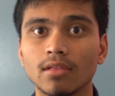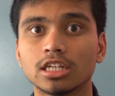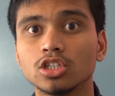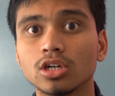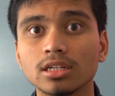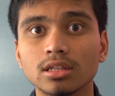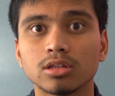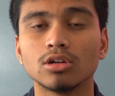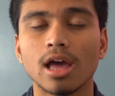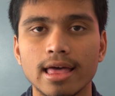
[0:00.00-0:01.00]
To
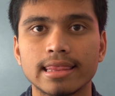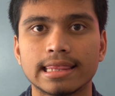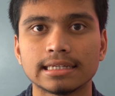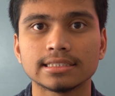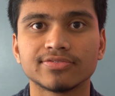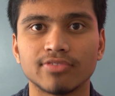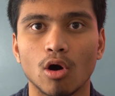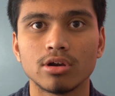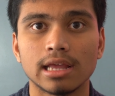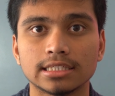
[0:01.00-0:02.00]
conclude, this
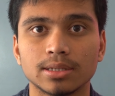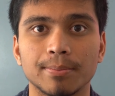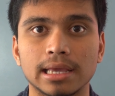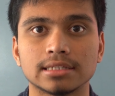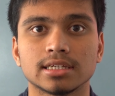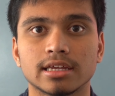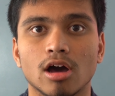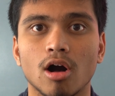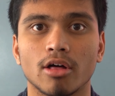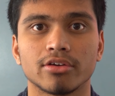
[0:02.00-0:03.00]
phone is amazing and
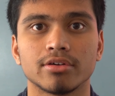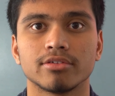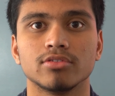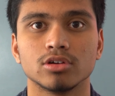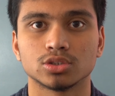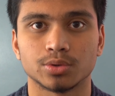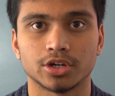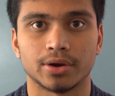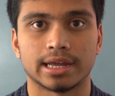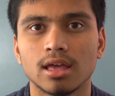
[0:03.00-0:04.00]
all the reviewers were
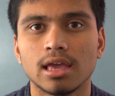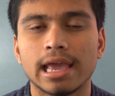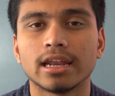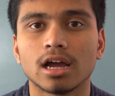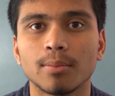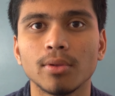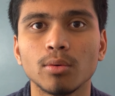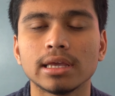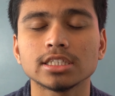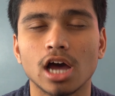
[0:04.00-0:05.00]
correct. In a couple of
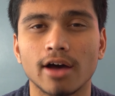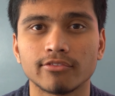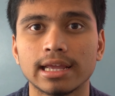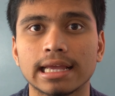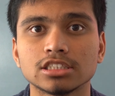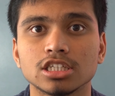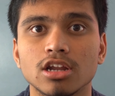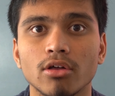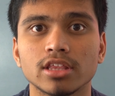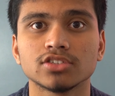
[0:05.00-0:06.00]
weeks, after I get to
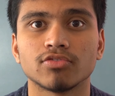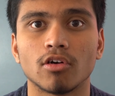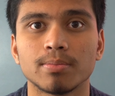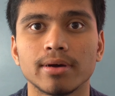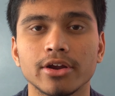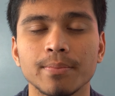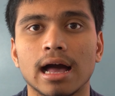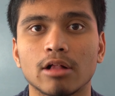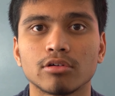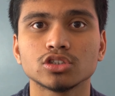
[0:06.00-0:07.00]
know this phone better,
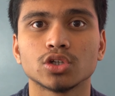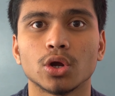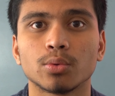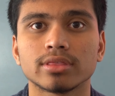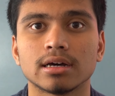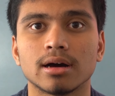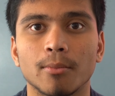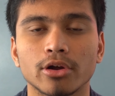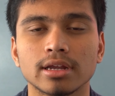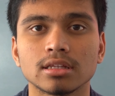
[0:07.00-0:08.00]
I'll return with a
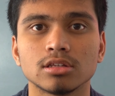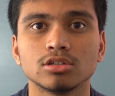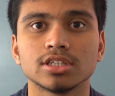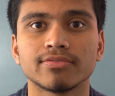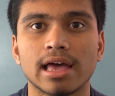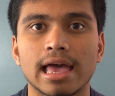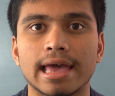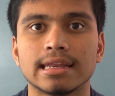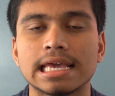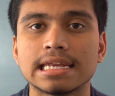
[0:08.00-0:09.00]
more conclusive
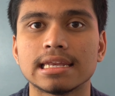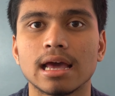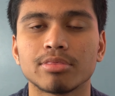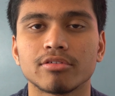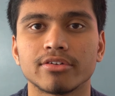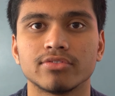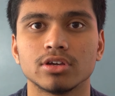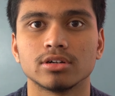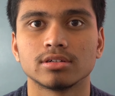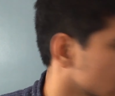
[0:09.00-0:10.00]
and in-depth
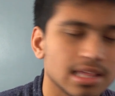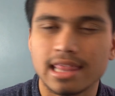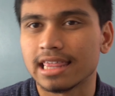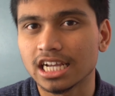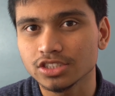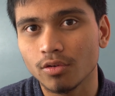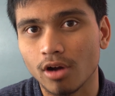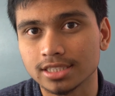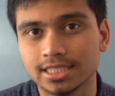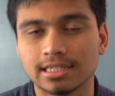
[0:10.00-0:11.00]
review. Thanks for
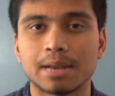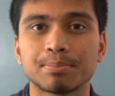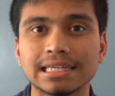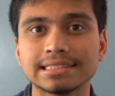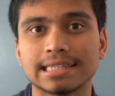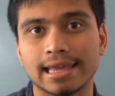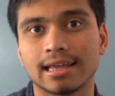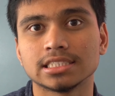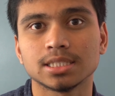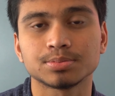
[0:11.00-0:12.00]
watching, and please like
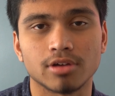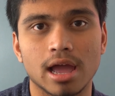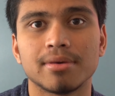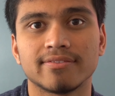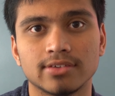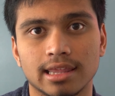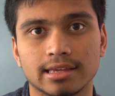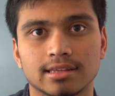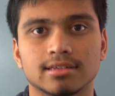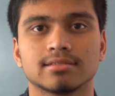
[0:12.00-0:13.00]
and subscribe if you
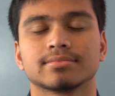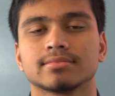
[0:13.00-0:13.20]
liked it.